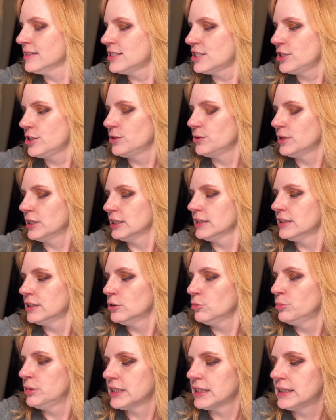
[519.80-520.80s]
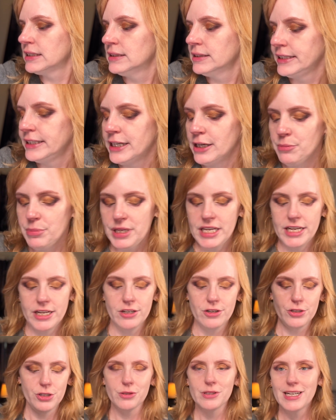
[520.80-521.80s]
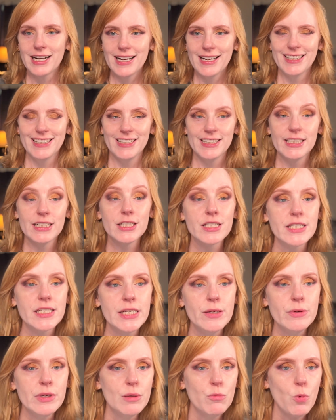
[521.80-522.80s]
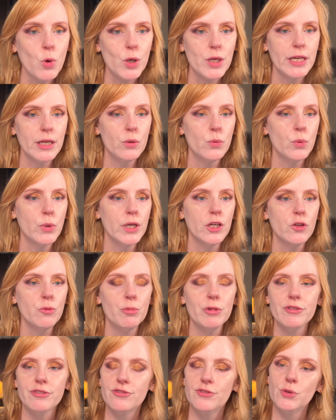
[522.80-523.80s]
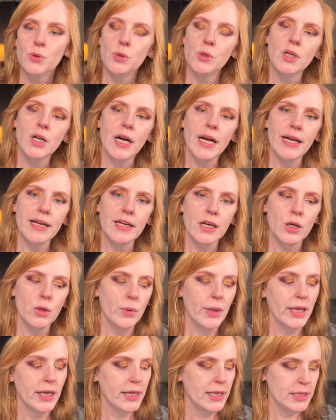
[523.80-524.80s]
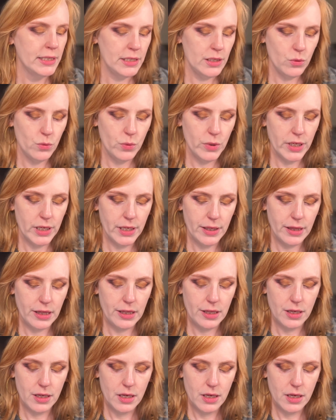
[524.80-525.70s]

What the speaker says: do a little bit of cleanup here so that I can see what I'm working with before I go in with